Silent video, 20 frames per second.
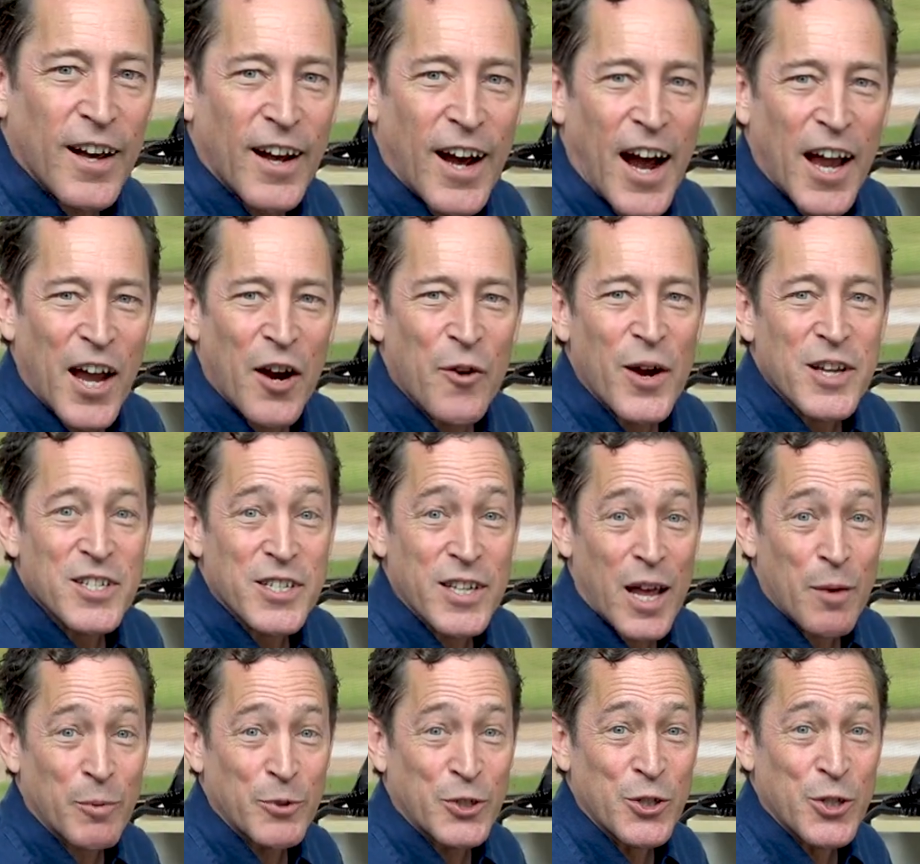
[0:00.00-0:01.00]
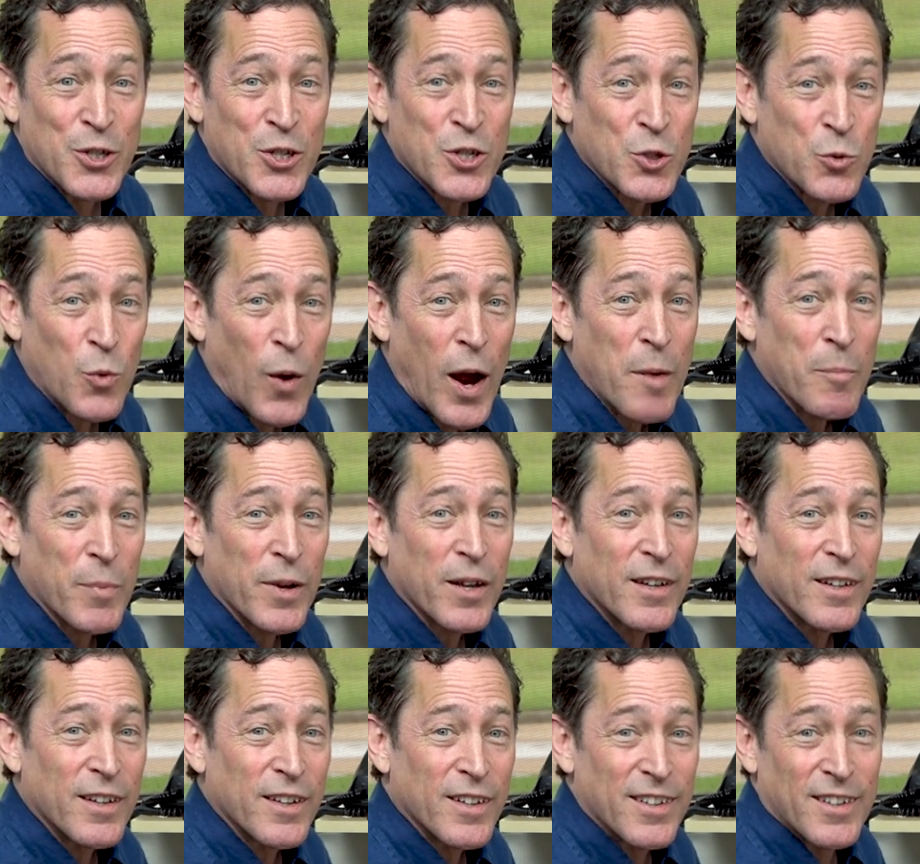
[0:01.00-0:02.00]
iOS enables you to swipe
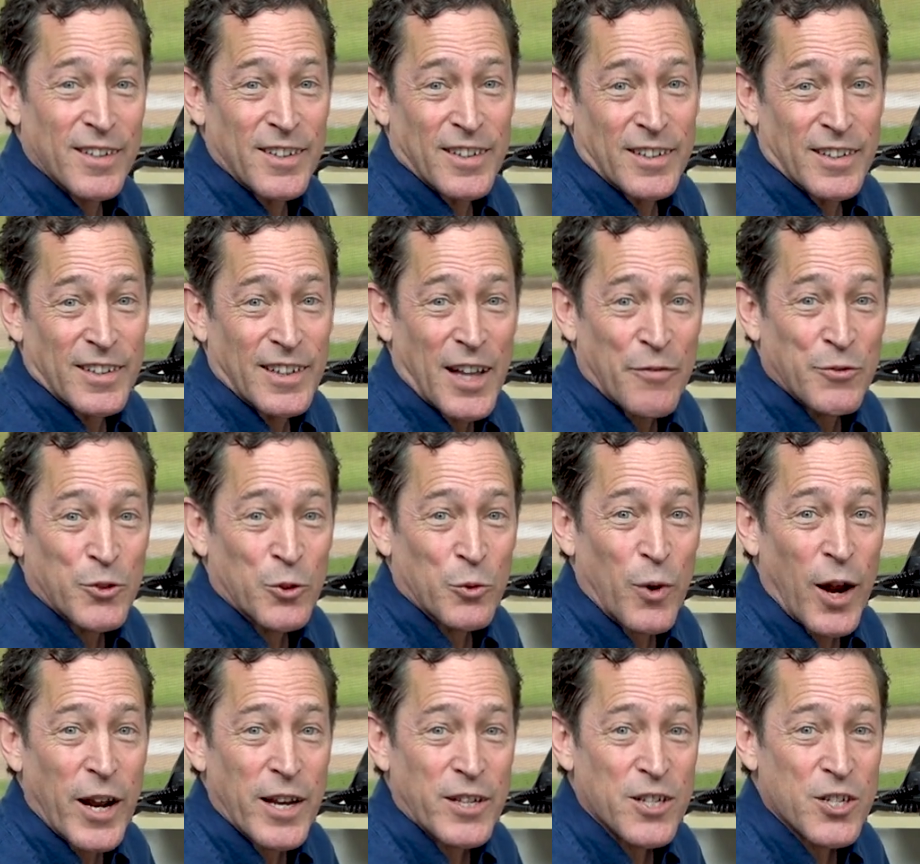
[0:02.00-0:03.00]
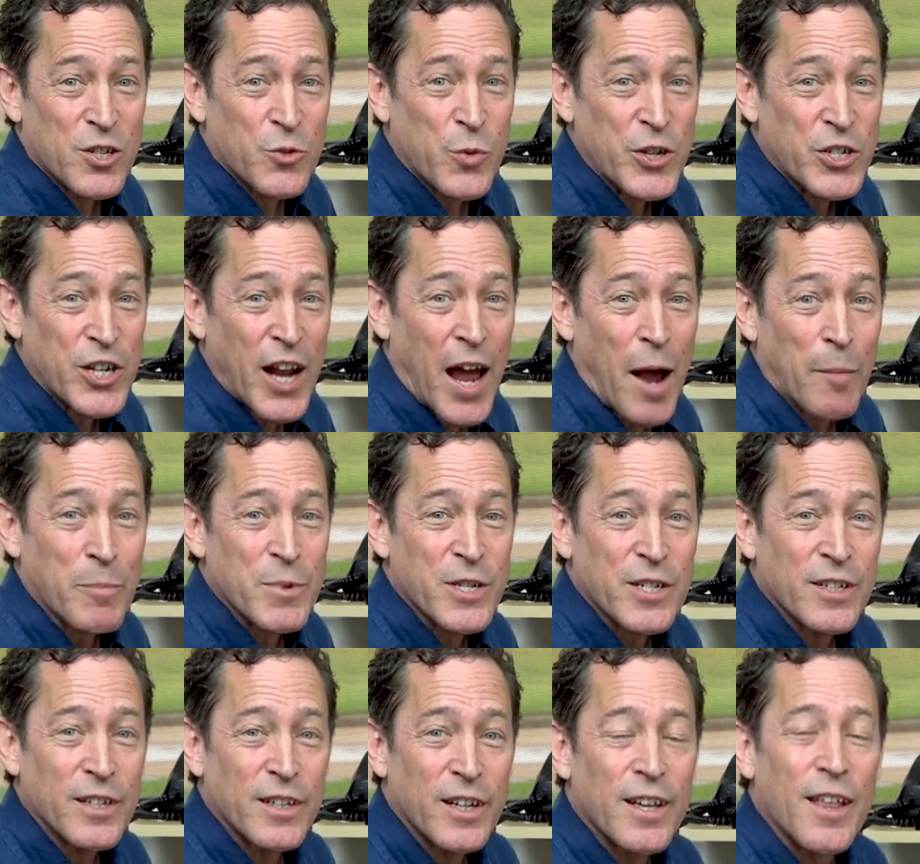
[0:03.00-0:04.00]
left or right to switch apps.